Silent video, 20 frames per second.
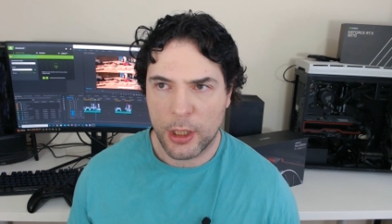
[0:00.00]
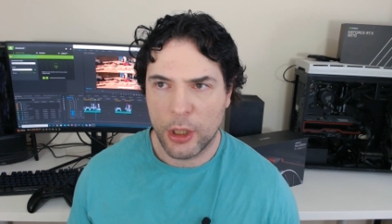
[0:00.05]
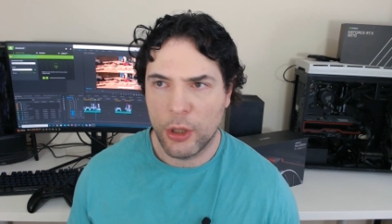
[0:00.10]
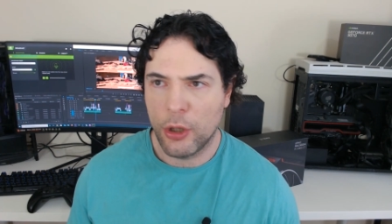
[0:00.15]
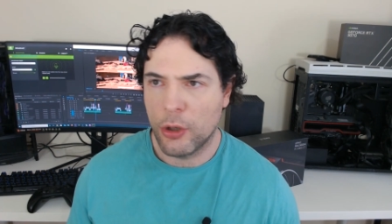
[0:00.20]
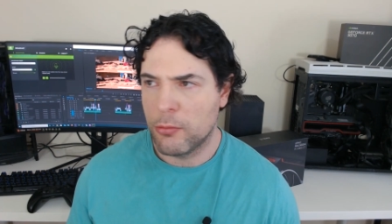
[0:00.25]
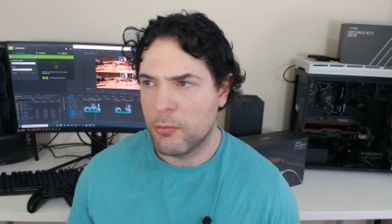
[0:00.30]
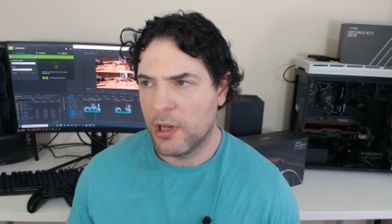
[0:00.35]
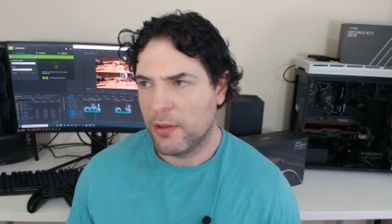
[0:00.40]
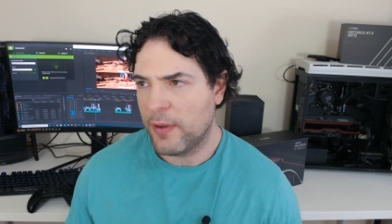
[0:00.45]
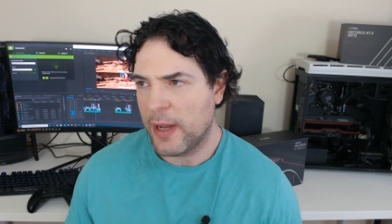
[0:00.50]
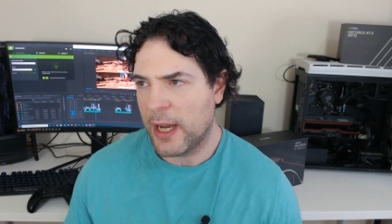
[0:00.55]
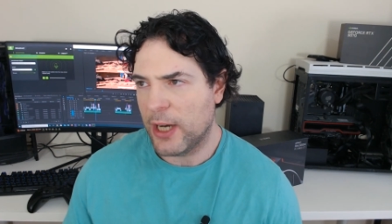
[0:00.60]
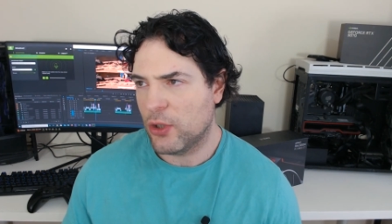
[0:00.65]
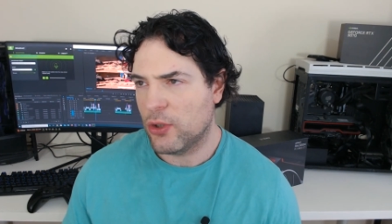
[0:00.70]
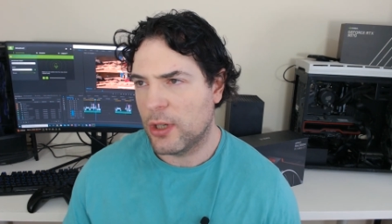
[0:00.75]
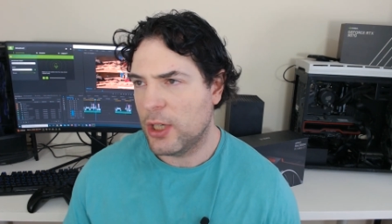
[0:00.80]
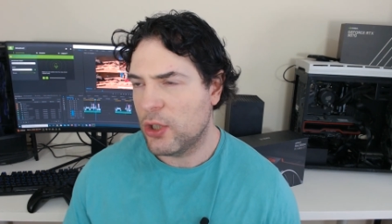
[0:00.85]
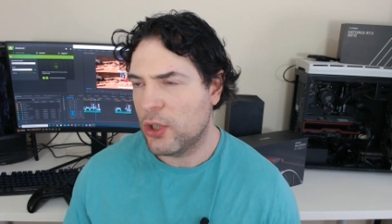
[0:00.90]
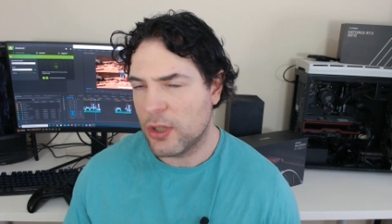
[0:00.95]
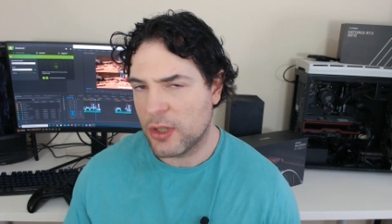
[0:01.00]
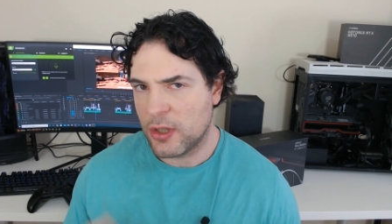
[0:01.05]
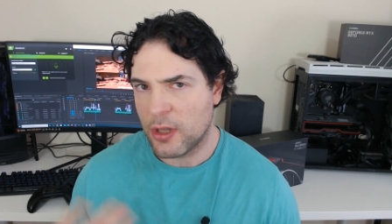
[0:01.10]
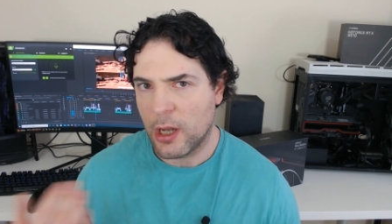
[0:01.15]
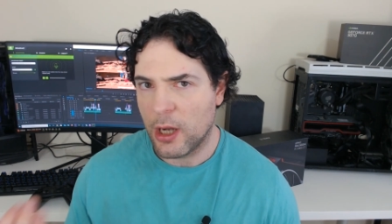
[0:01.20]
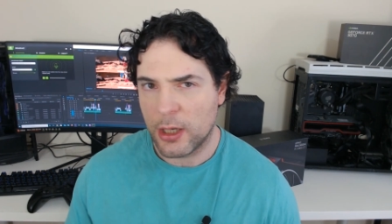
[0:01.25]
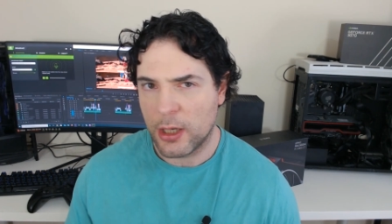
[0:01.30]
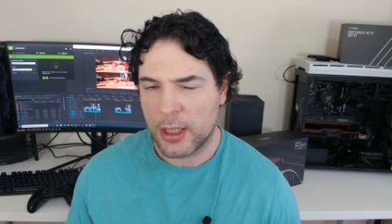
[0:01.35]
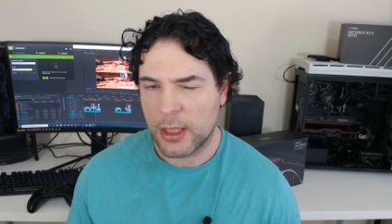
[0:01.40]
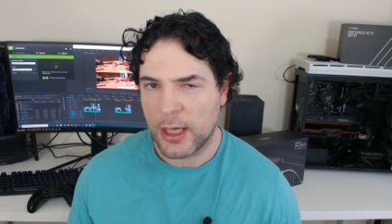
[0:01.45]
along with actually just the
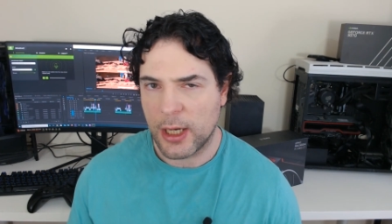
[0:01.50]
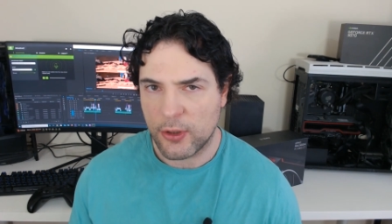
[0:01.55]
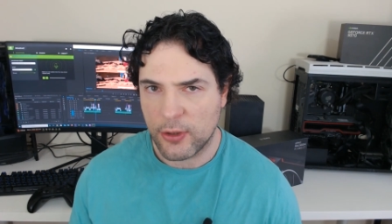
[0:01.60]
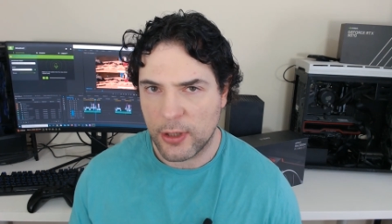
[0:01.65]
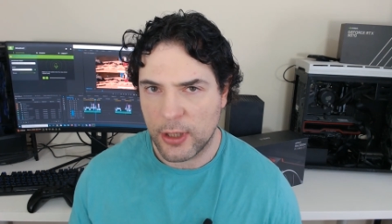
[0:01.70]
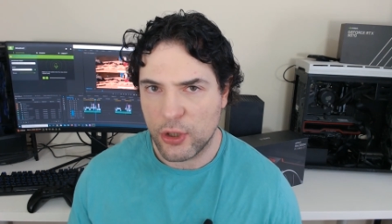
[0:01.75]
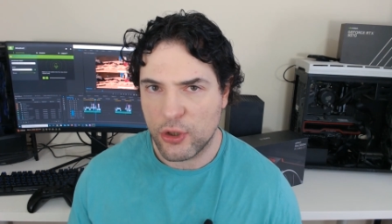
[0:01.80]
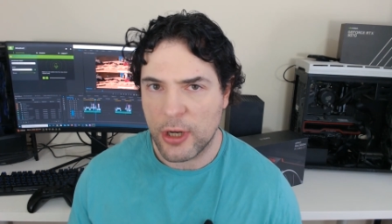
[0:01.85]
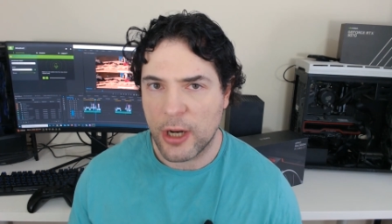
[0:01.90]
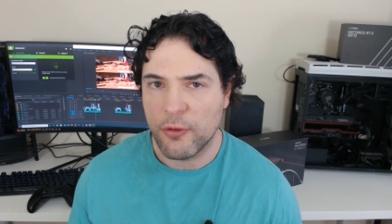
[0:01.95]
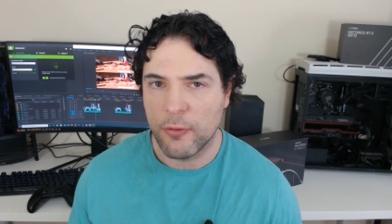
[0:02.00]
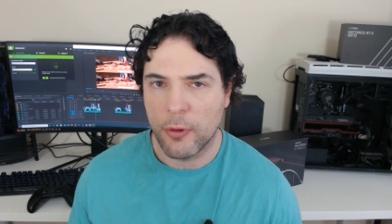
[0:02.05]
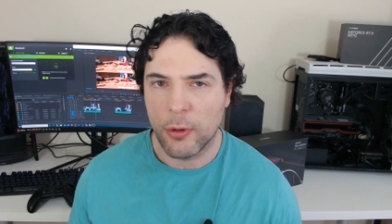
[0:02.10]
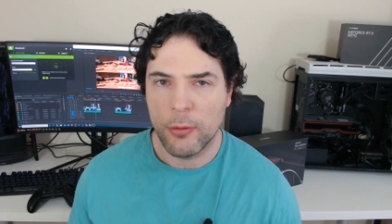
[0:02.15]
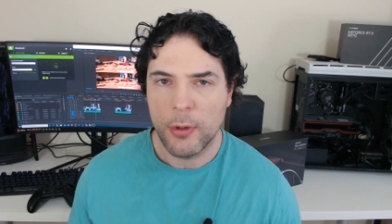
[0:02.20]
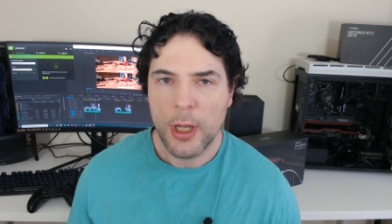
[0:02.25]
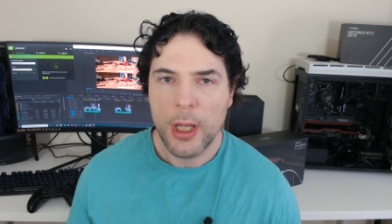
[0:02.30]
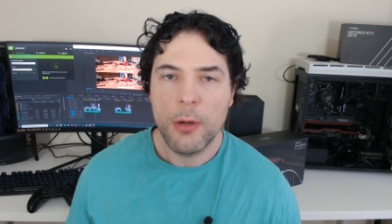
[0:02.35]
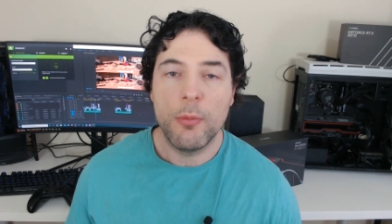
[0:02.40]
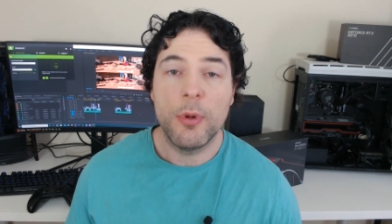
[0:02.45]
architecture in general,